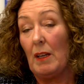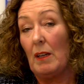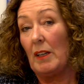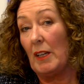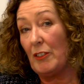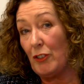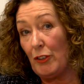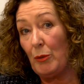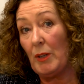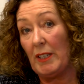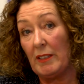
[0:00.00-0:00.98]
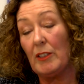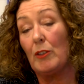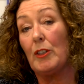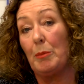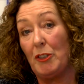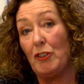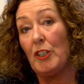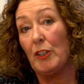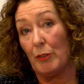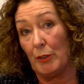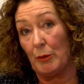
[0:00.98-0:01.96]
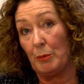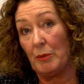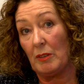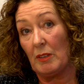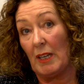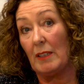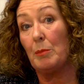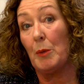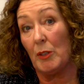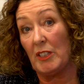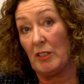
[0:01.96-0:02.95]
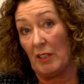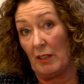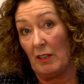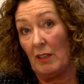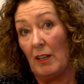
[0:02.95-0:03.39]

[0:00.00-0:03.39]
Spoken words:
And our two clinical commissioning groups and Monitor